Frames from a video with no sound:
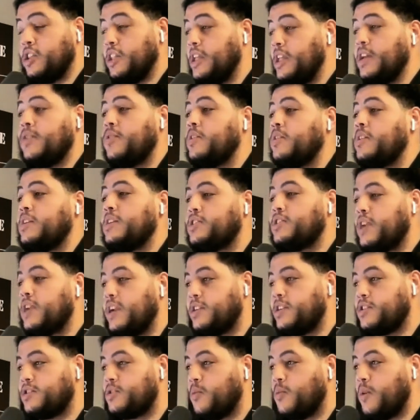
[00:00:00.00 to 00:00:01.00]
literally
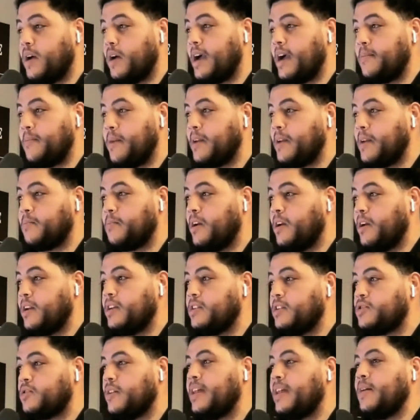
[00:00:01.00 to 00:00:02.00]
change the way I make
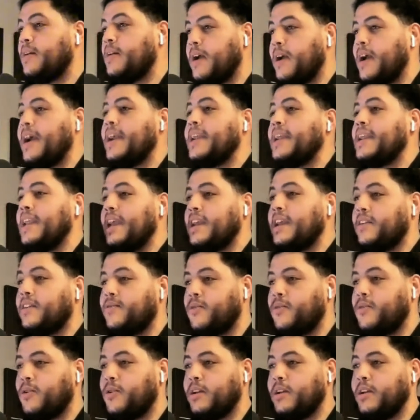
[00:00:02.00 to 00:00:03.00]
money so that way I can
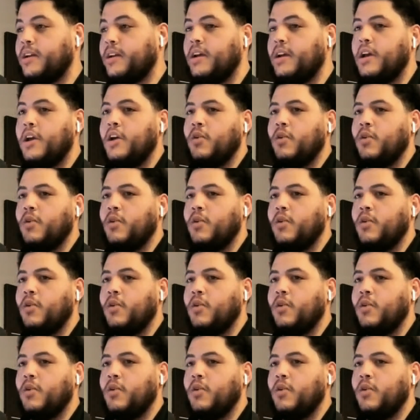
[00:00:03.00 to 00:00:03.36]
afford it?